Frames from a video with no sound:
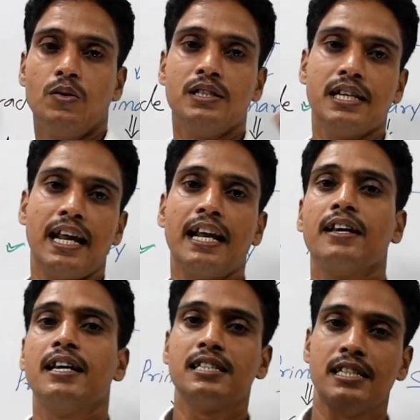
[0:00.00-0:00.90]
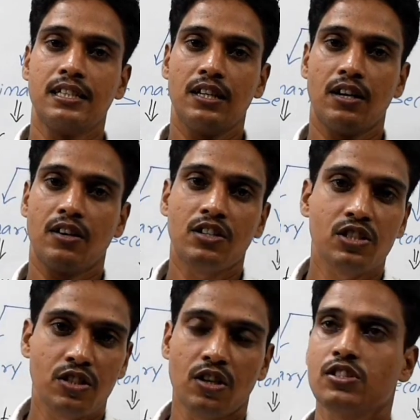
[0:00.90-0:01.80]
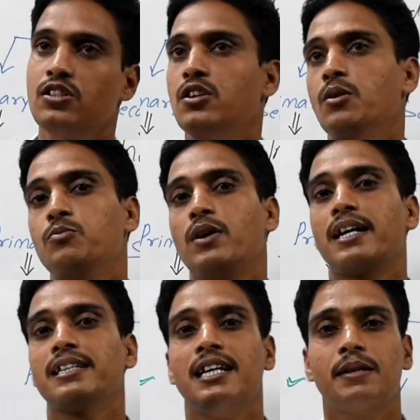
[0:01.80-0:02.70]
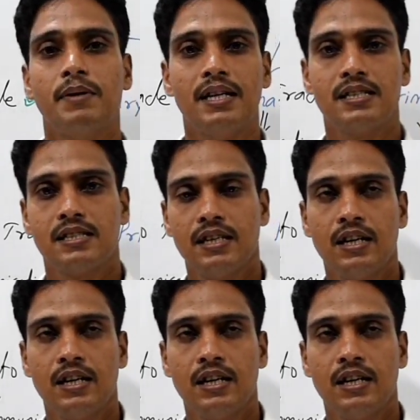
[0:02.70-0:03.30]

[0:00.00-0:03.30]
which are engaged in the construction of work, that means